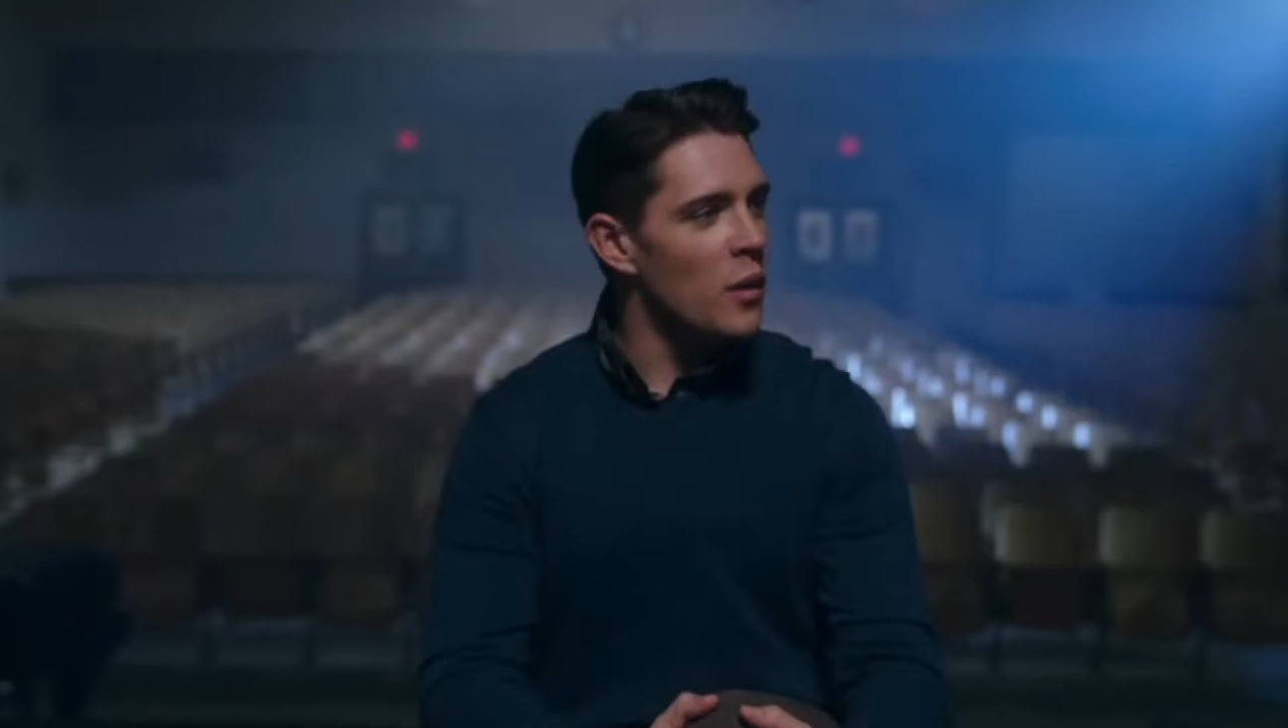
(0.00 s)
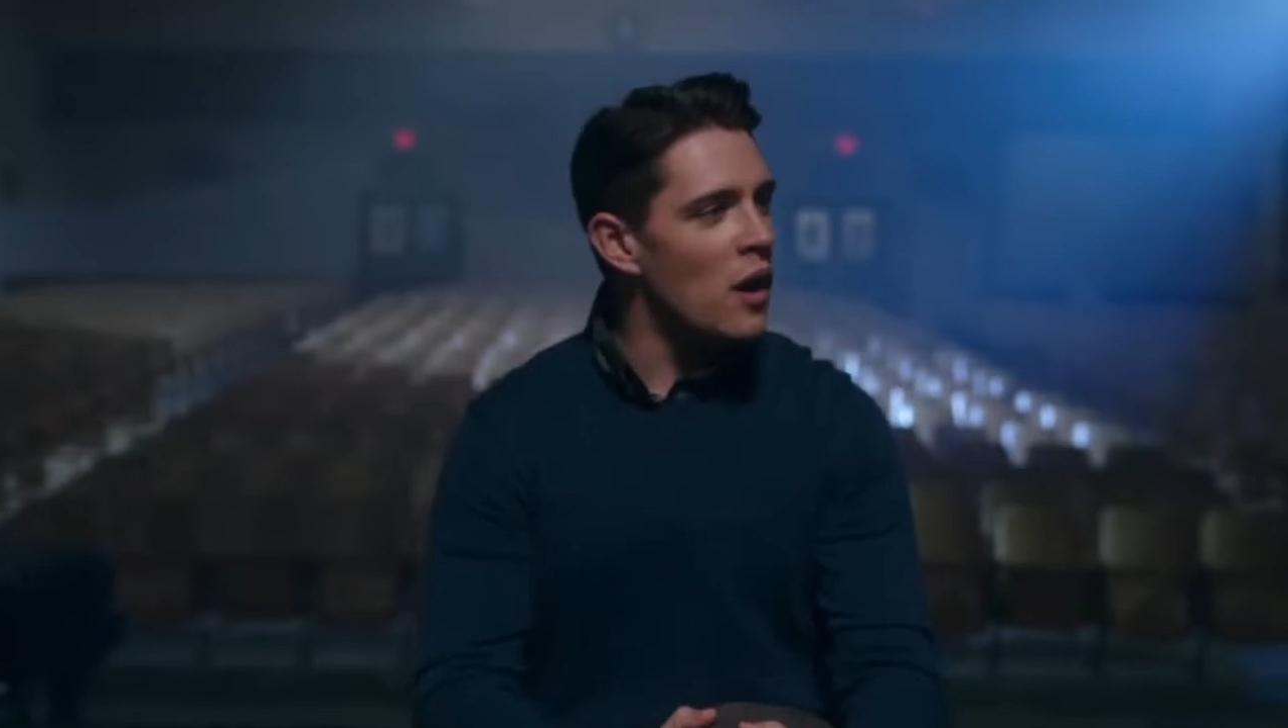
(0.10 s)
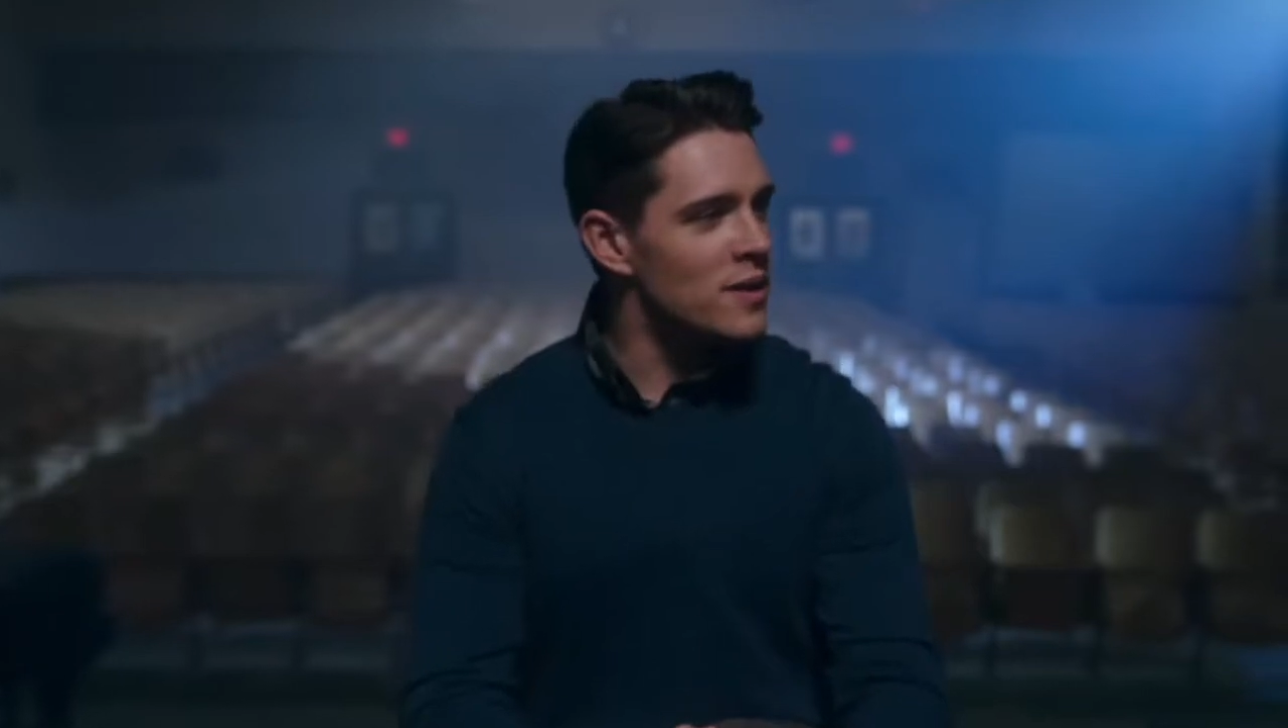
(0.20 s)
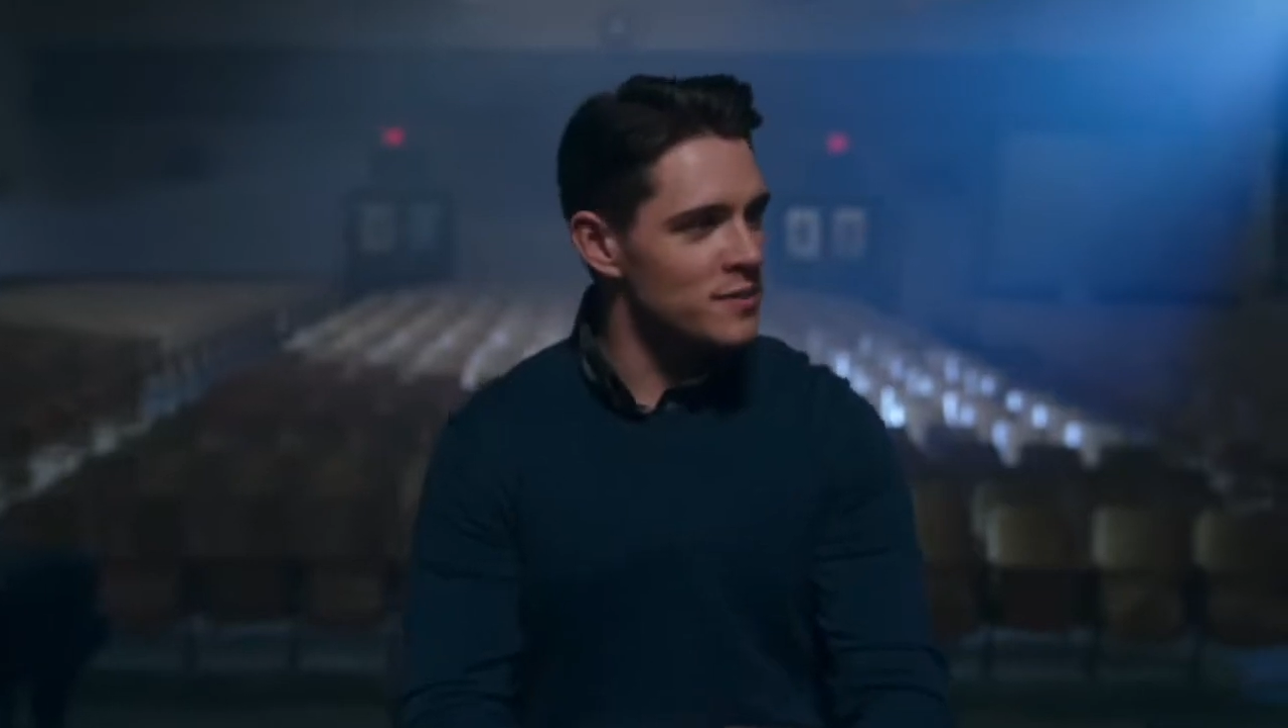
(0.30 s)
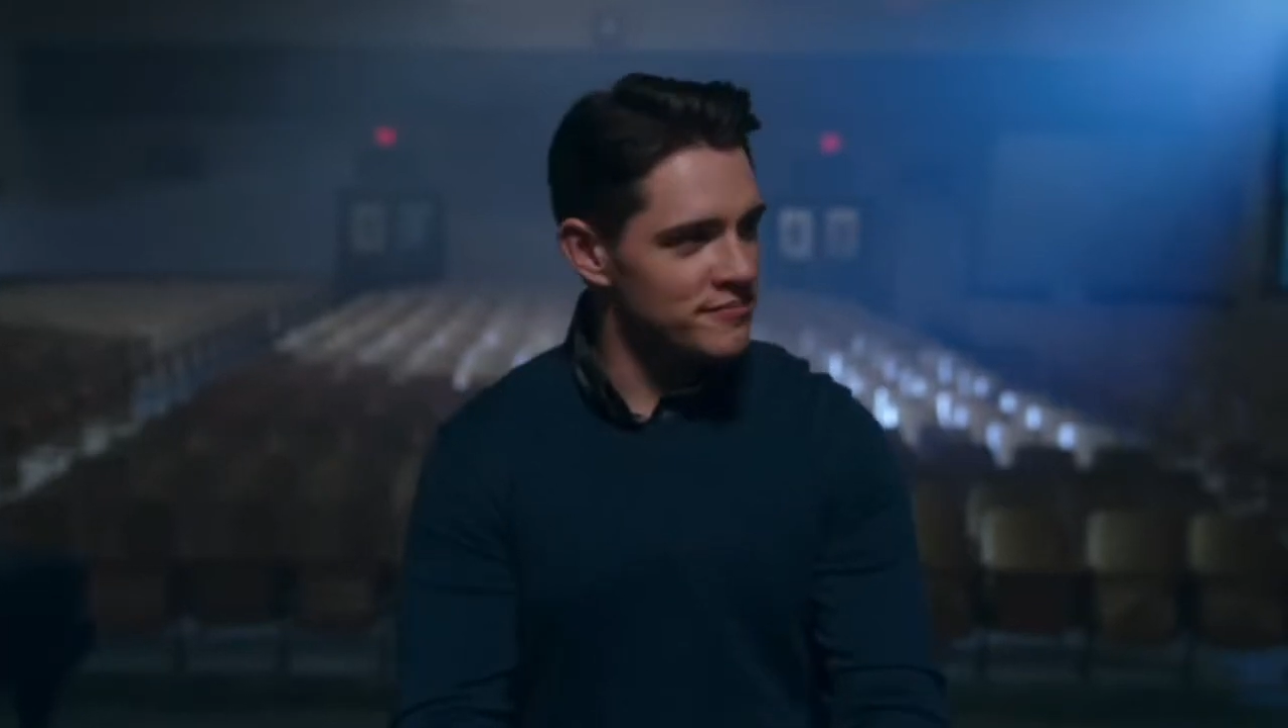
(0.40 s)

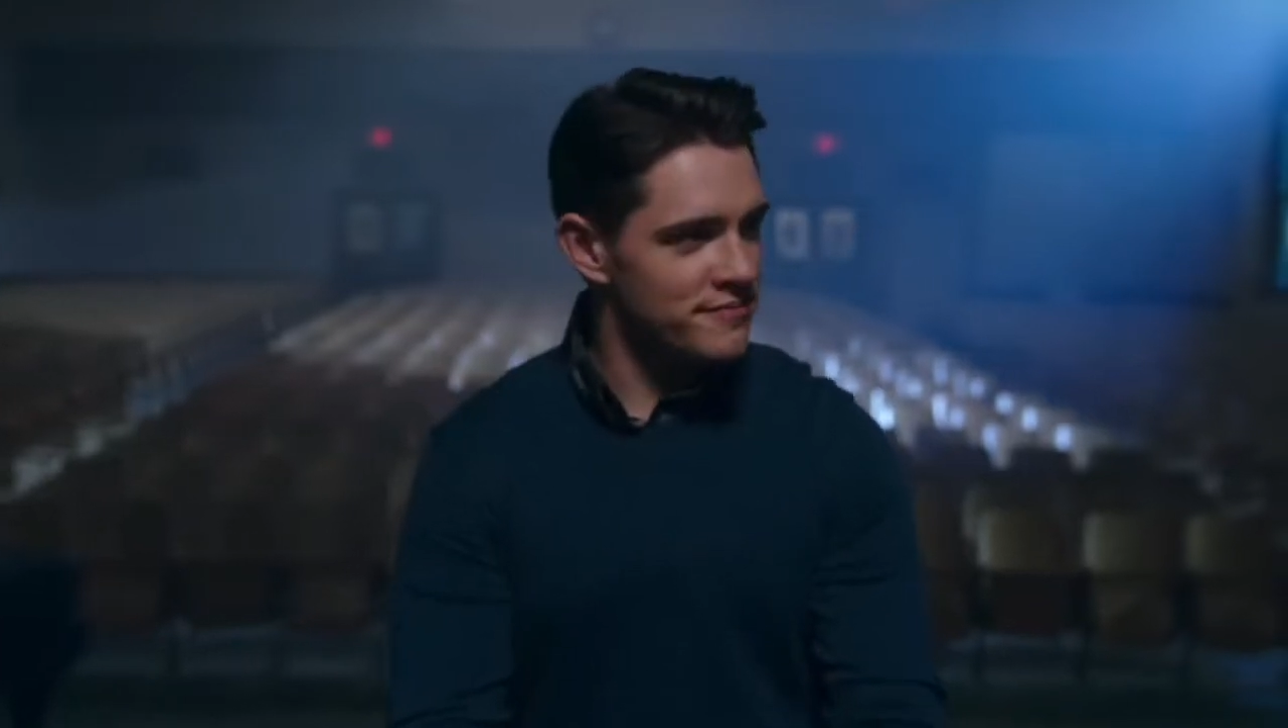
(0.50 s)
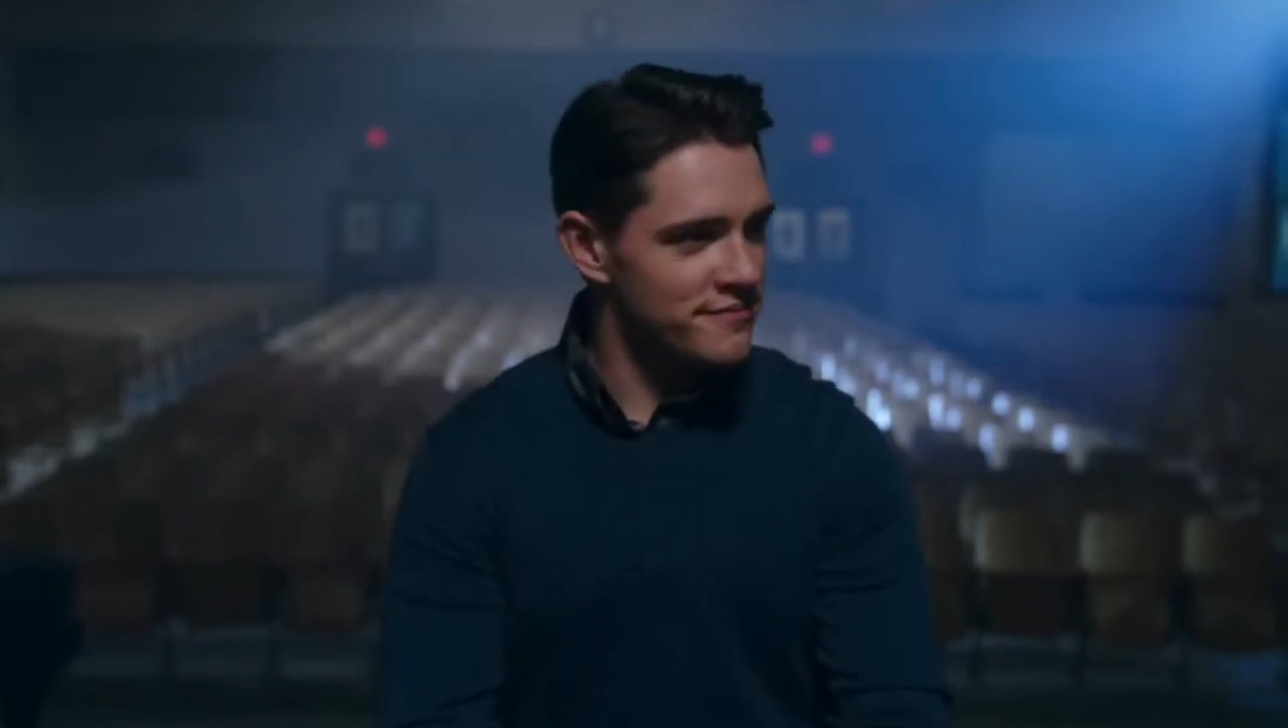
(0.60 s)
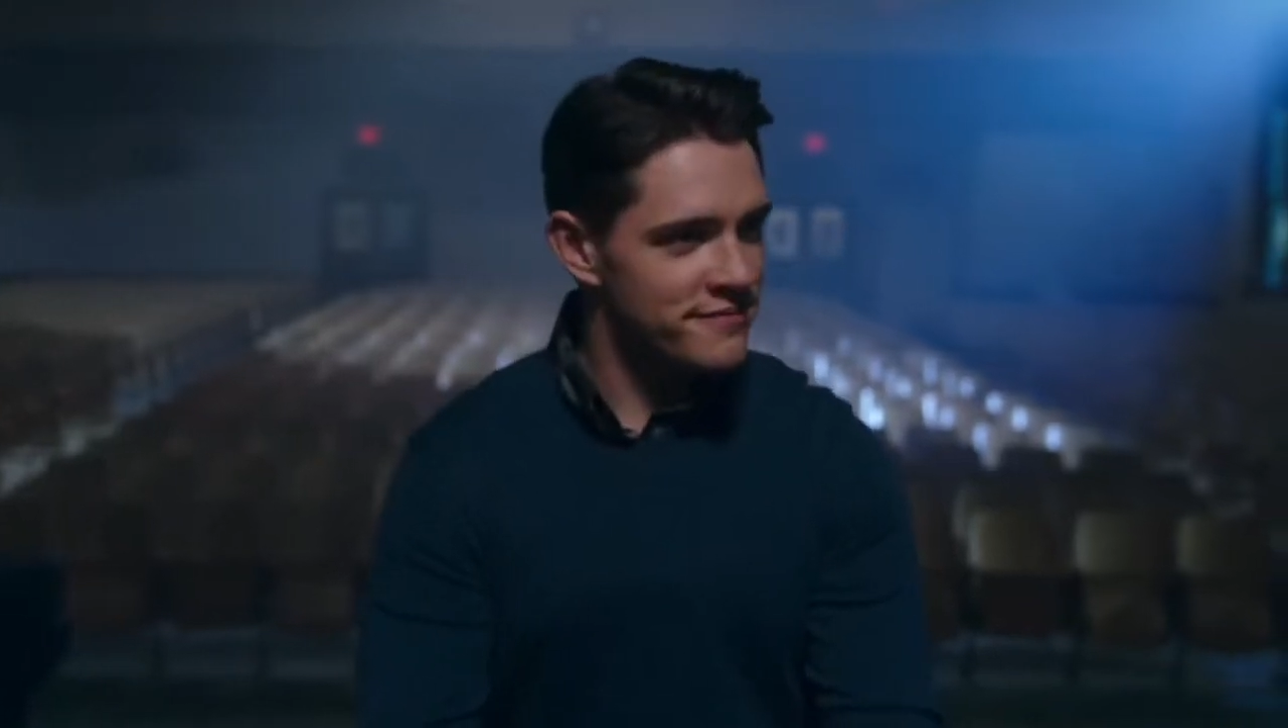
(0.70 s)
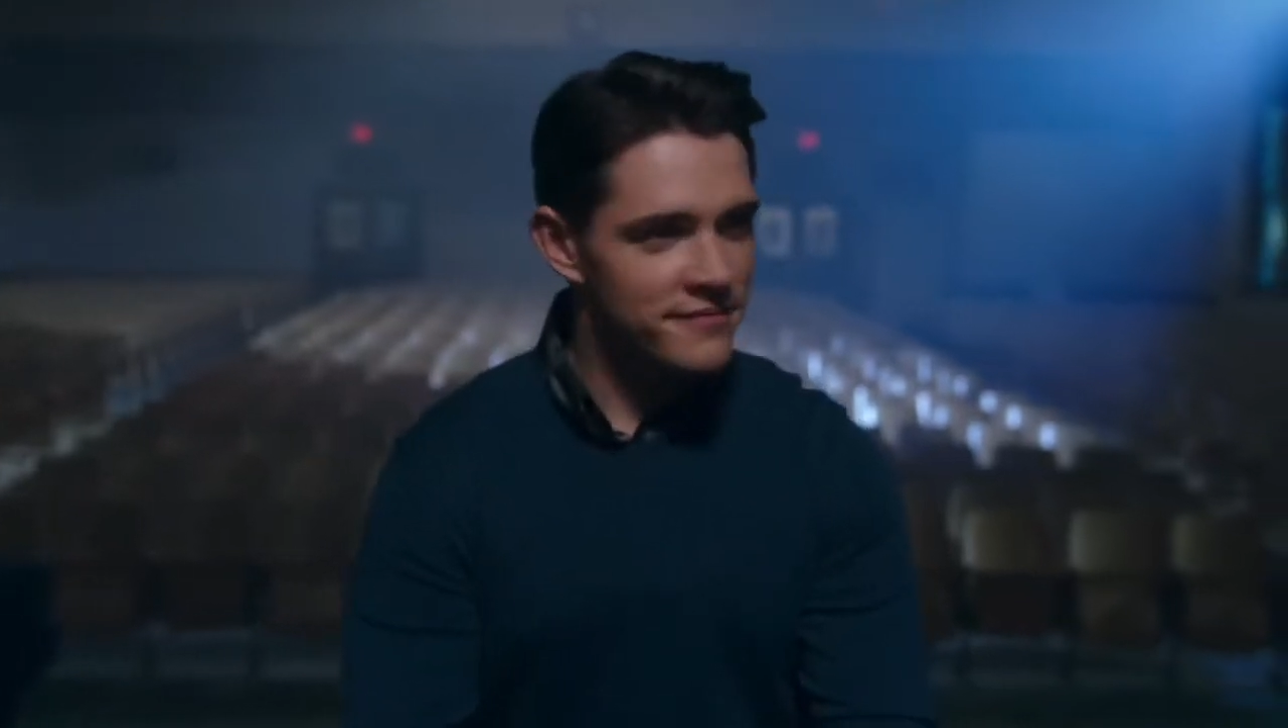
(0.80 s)
Welcome